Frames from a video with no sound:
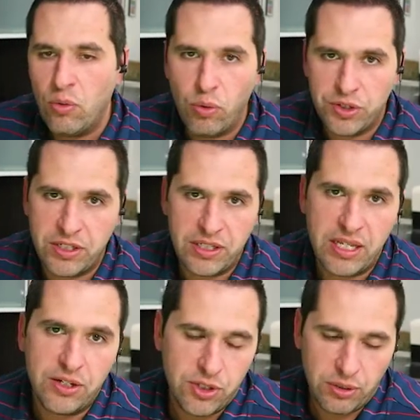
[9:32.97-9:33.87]
which is
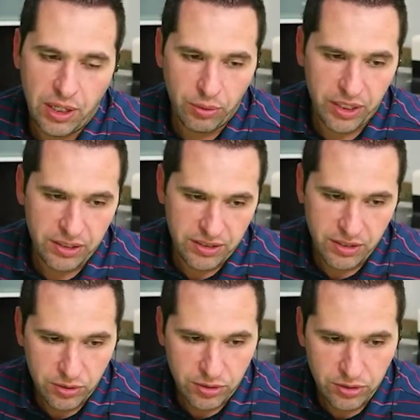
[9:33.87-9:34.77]
the issue that we
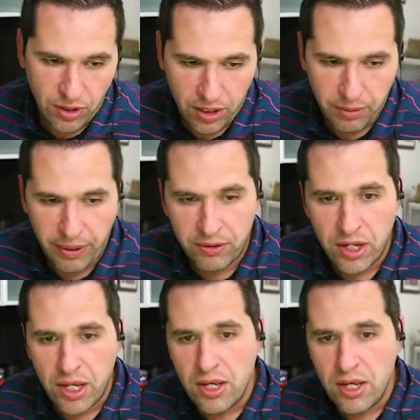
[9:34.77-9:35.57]
continue to talk about.